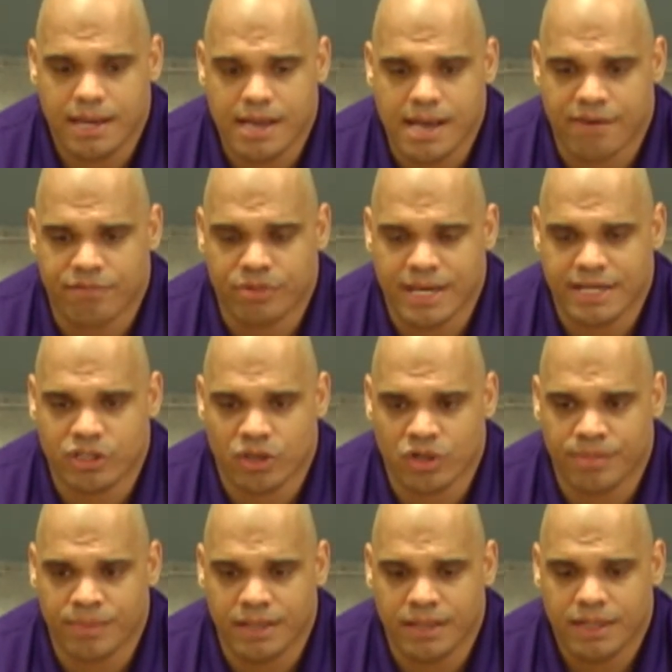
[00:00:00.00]
after that
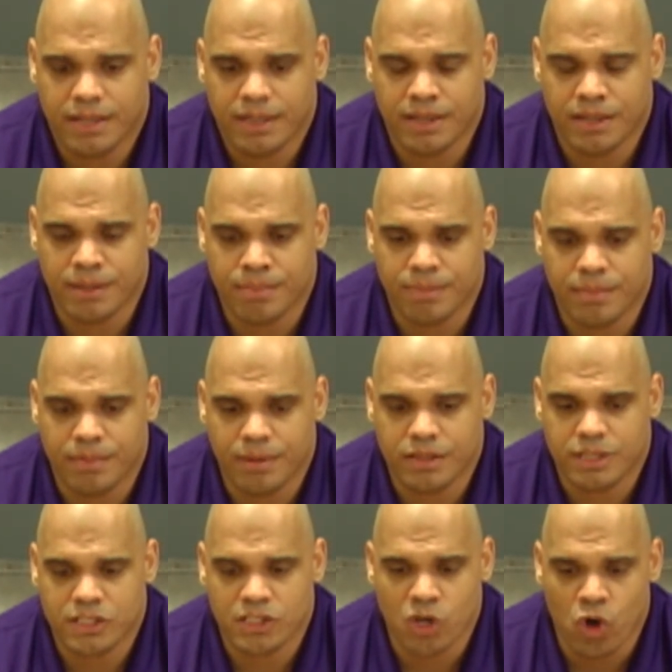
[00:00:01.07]
tournament,
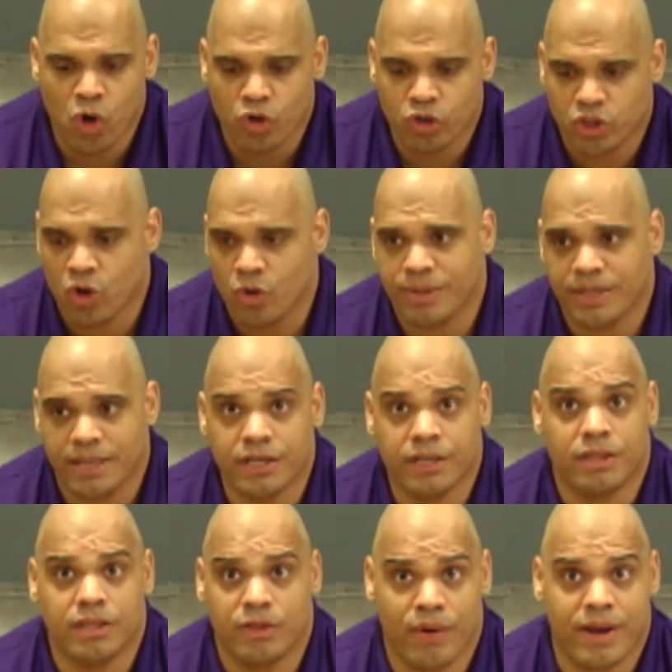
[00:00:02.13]
so many
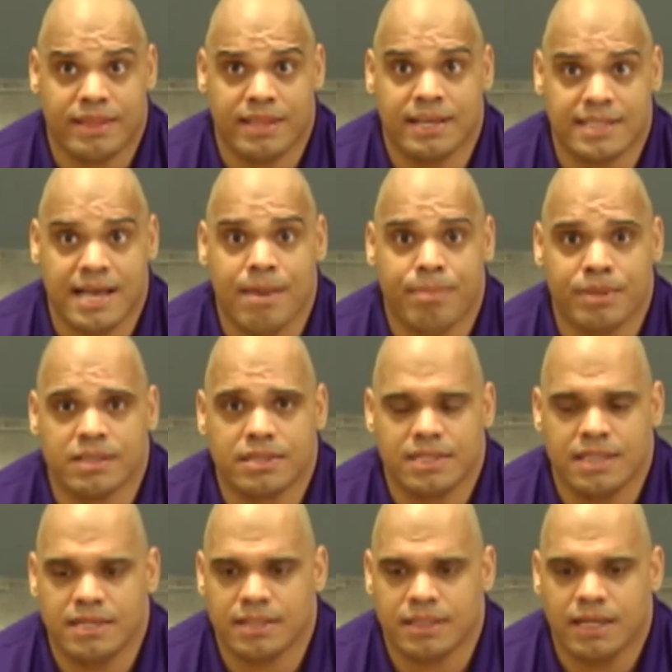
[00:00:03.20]
great things happen this
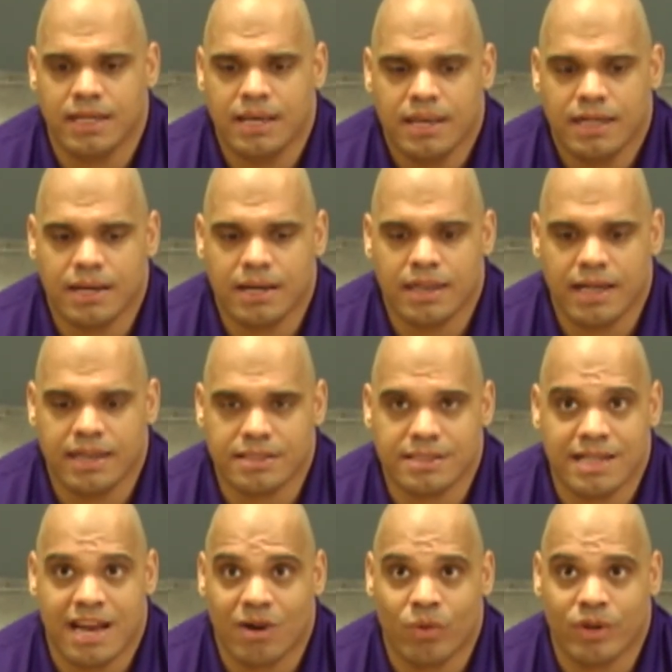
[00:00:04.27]
season, and it's
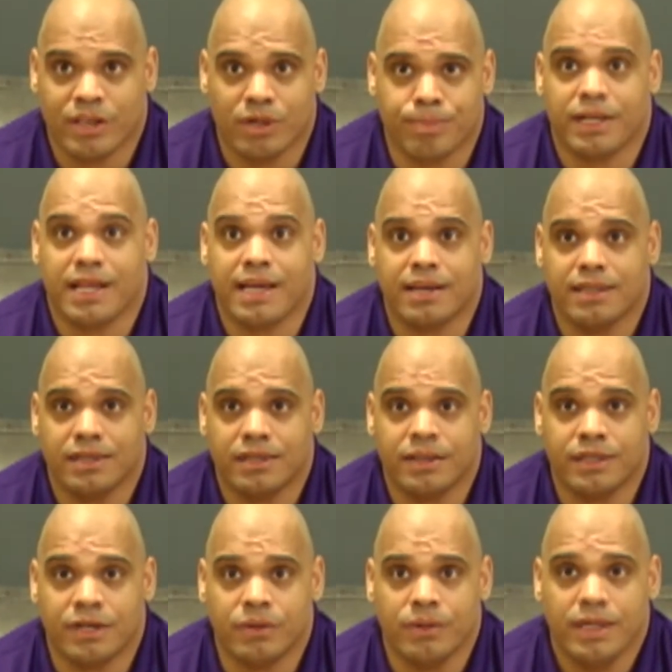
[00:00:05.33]
not a one-year plan, you
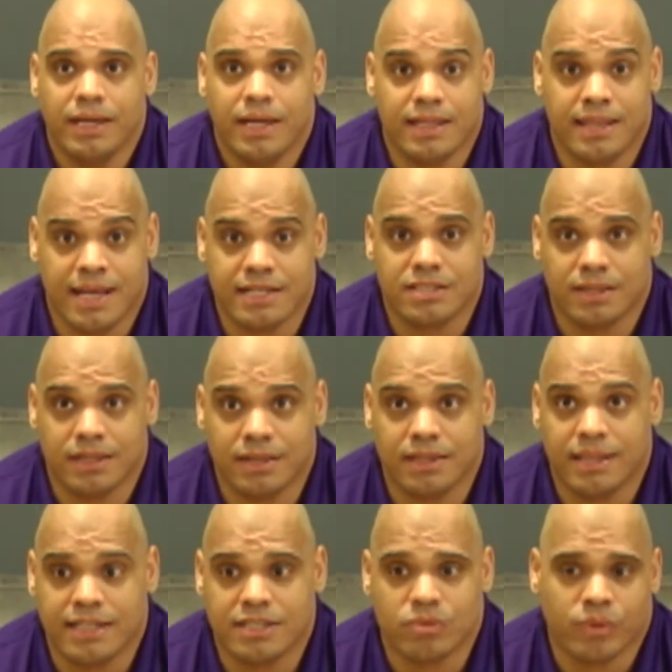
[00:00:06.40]
know, and
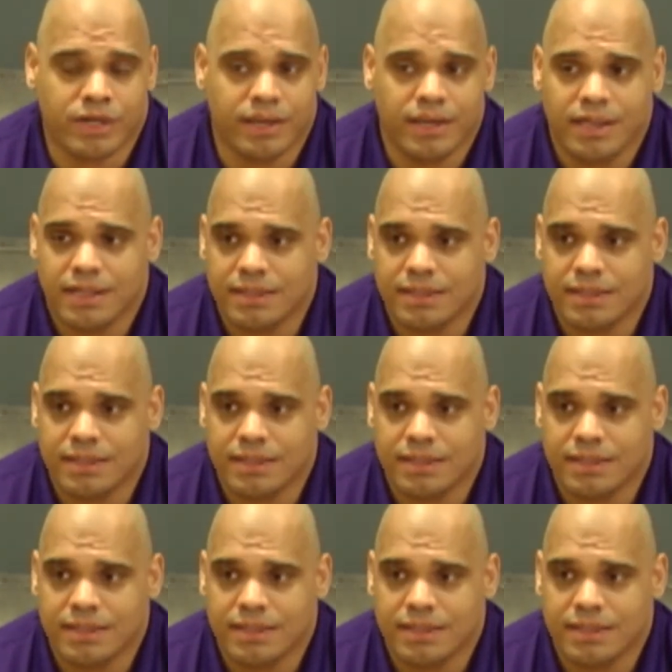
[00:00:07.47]
that's where,